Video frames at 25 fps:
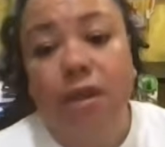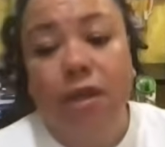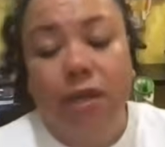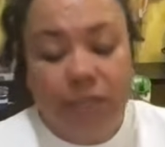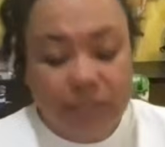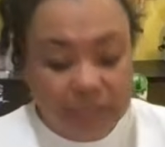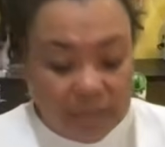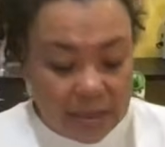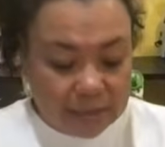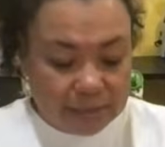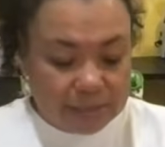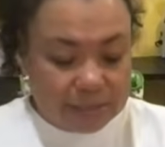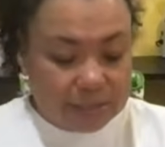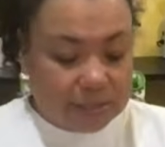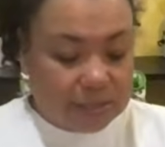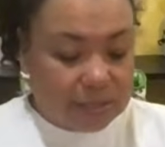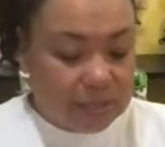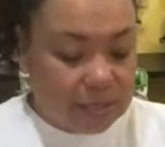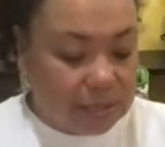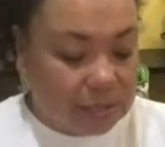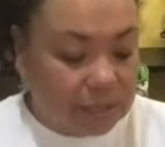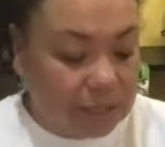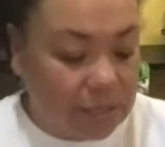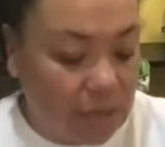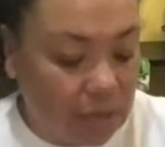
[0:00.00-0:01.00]
Yes,
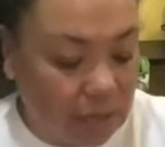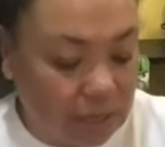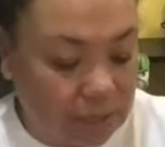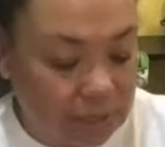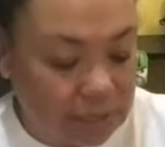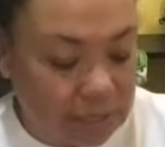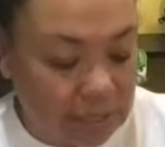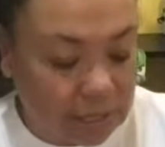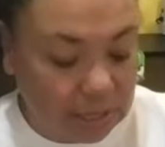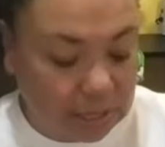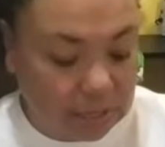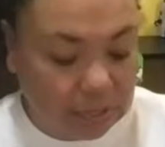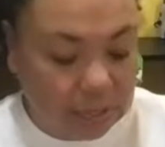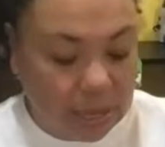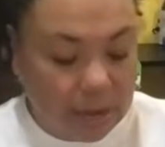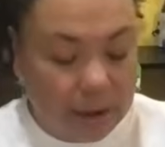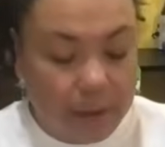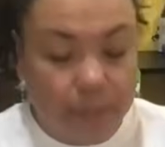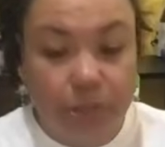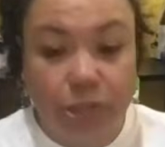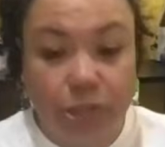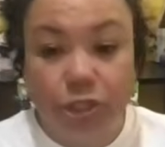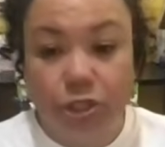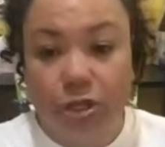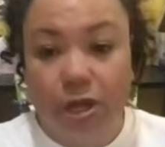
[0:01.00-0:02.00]
it does. And
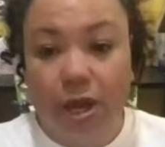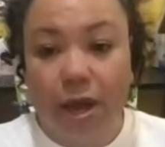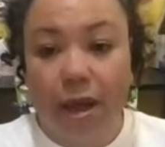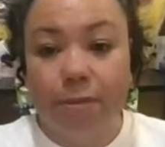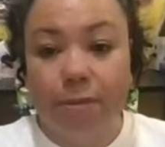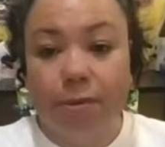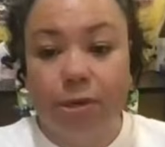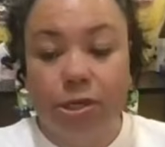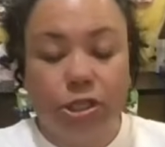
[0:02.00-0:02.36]
I'm